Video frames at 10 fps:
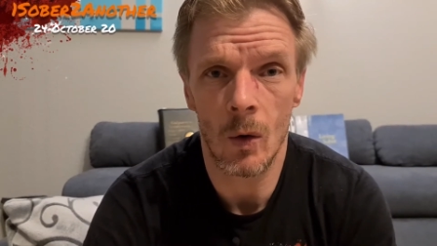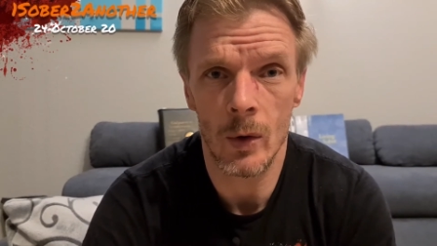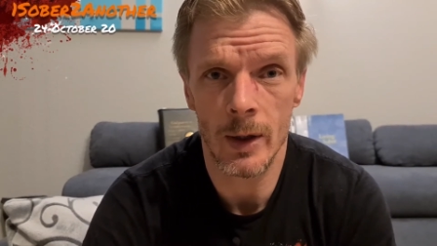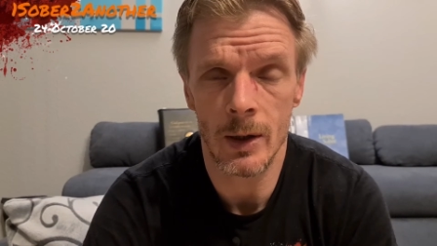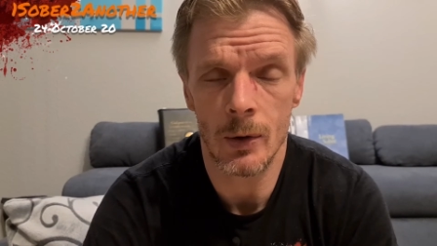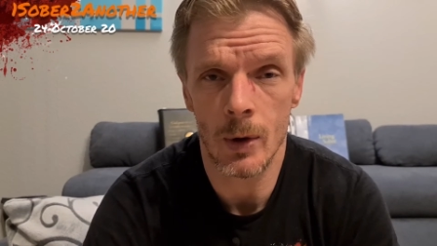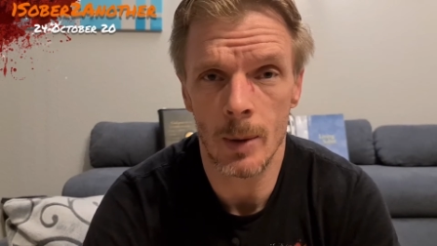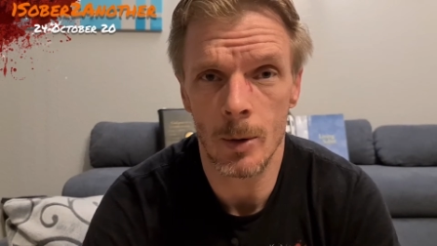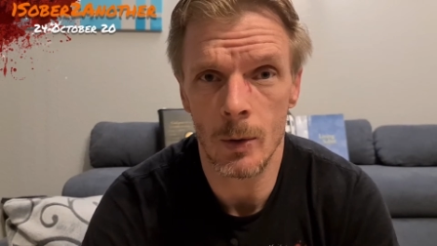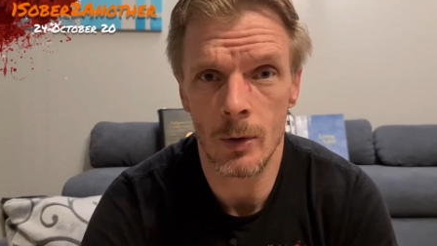only
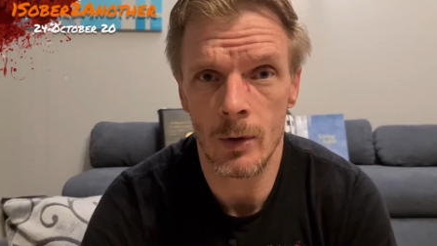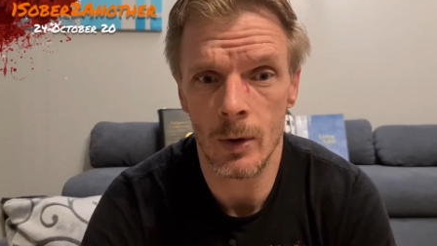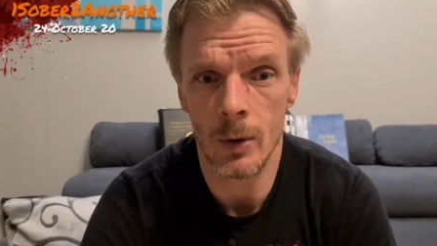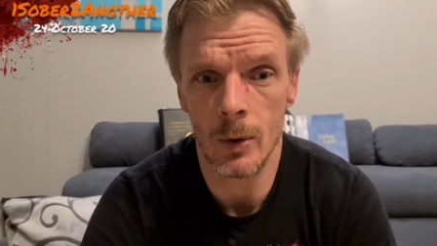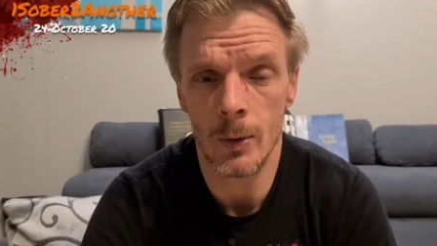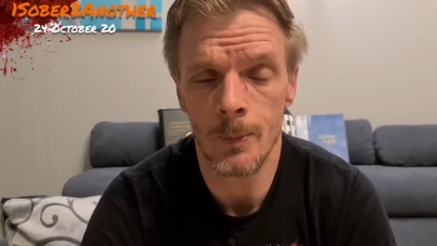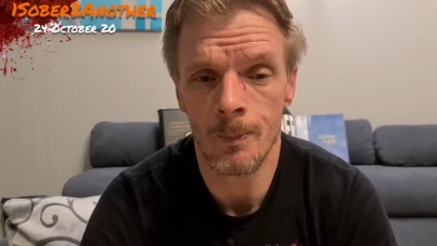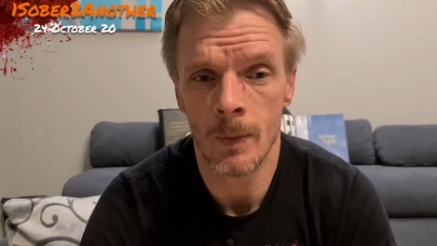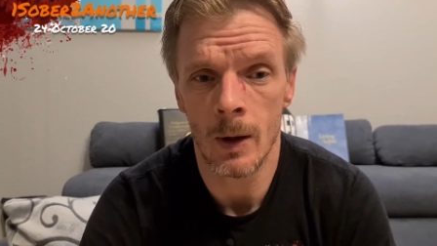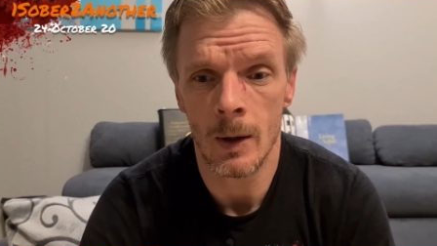attribute to
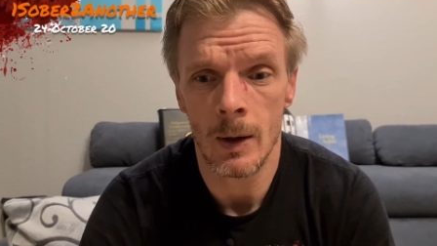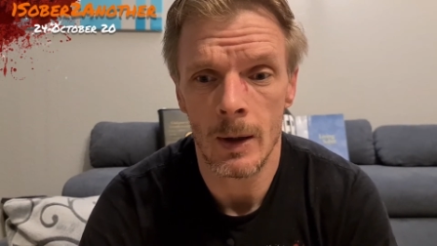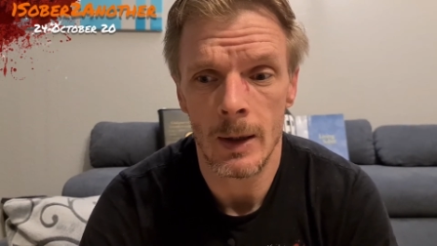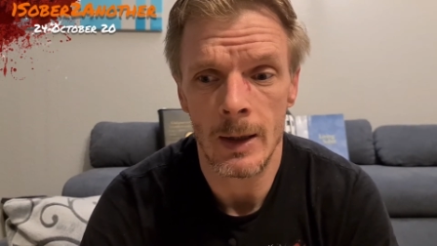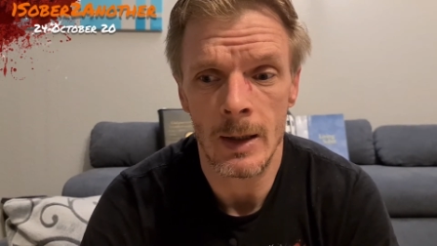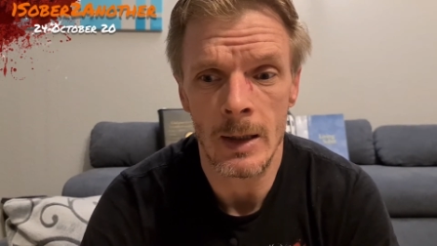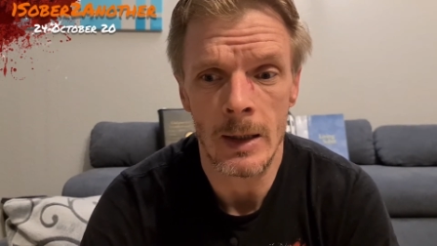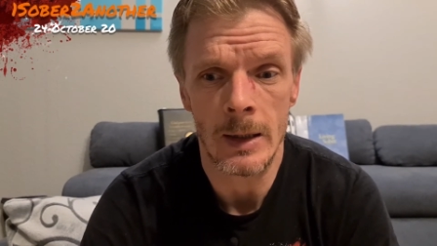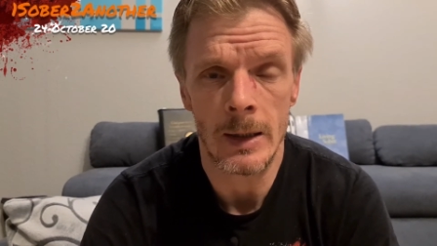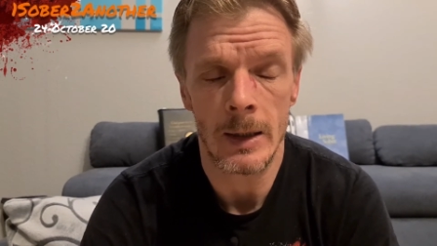
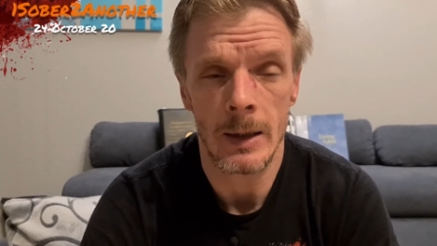the